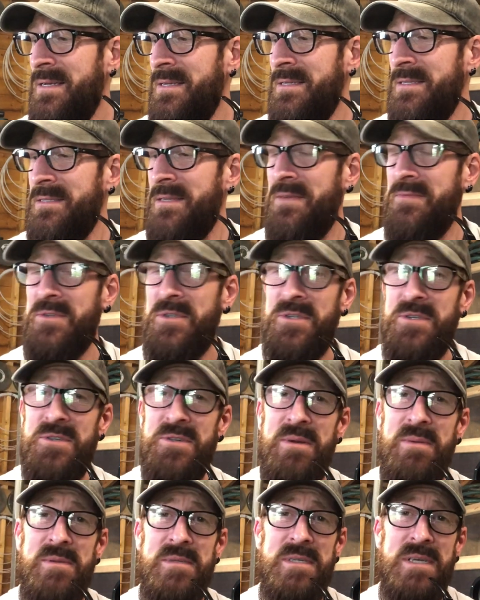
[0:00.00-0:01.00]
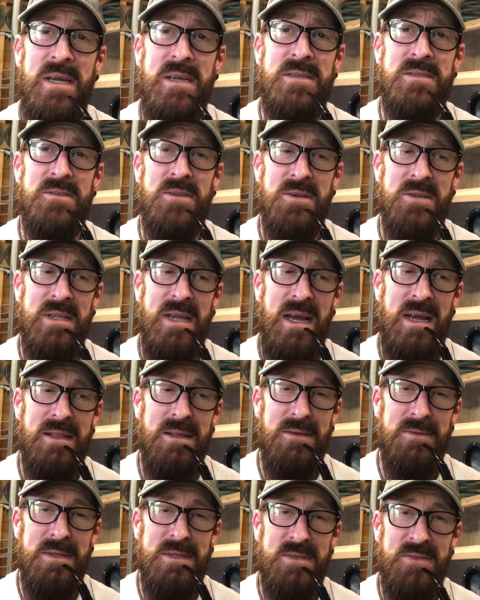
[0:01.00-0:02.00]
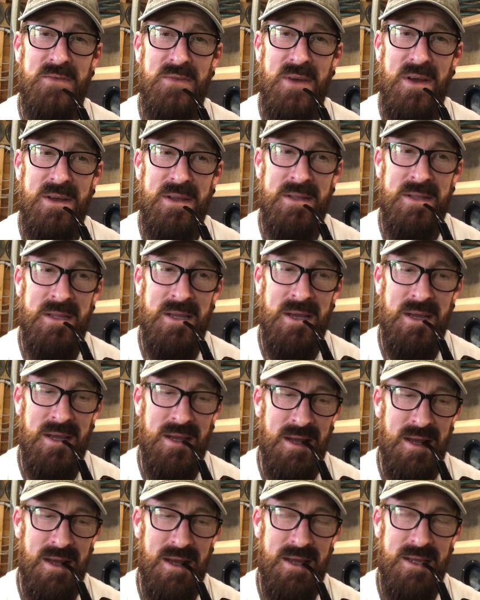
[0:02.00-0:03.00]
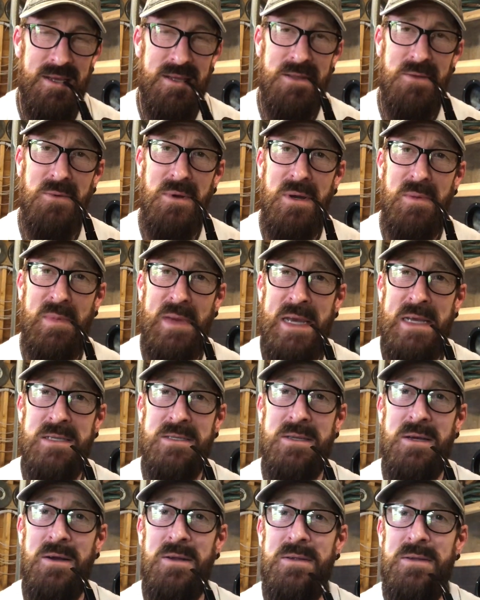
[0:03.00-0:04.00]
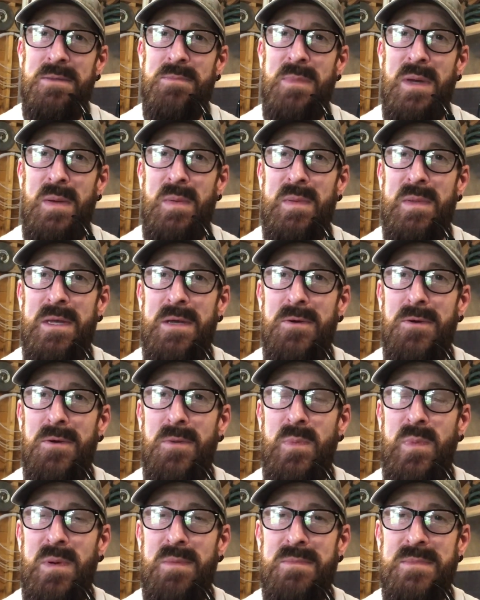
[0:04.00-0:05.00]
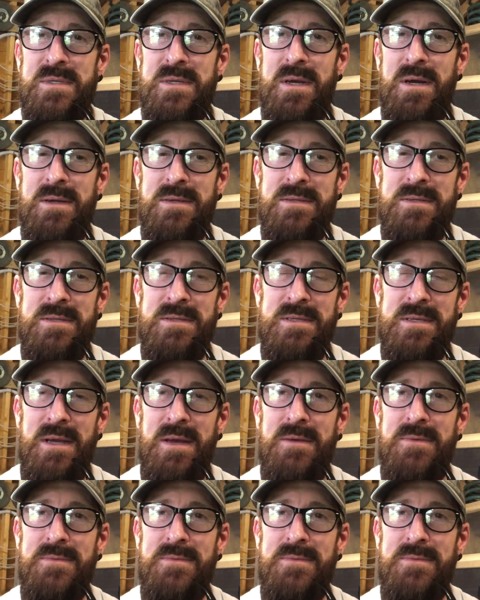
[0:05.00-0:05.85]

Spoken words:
So I've just stripped the chainsaw down, only to find that I think the worm gear's gone and maybe the oil pump's gone. So